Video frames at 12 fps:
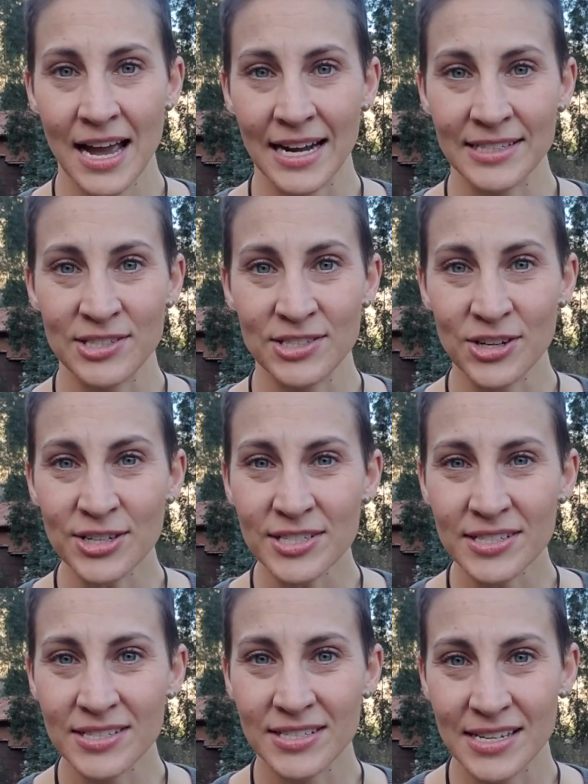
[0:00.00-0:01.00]
I'd start
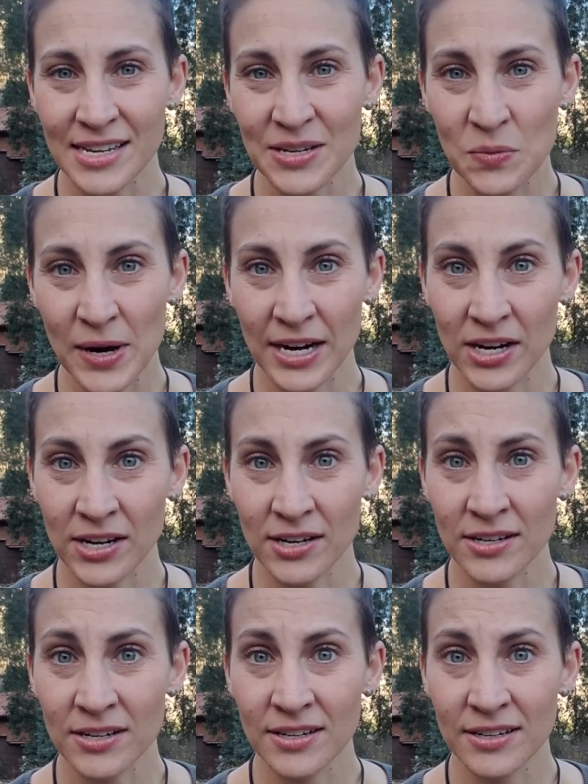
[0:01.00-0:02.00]
to see
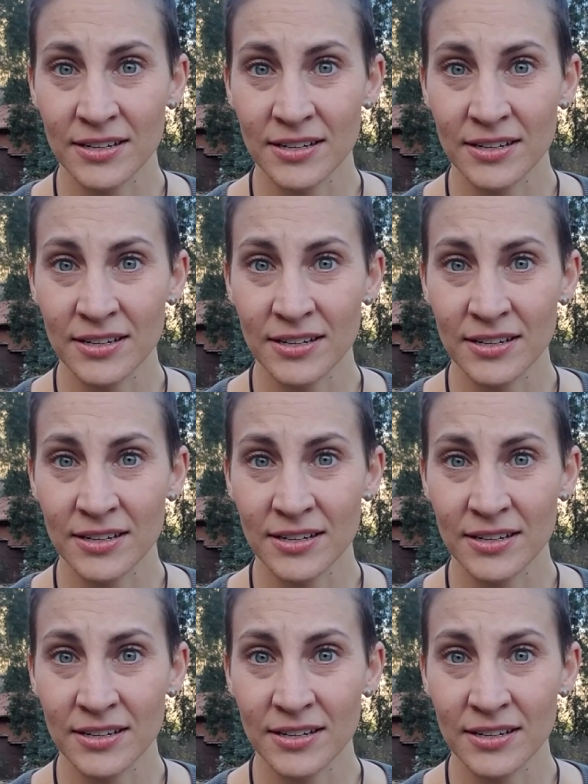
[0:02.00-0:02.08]
where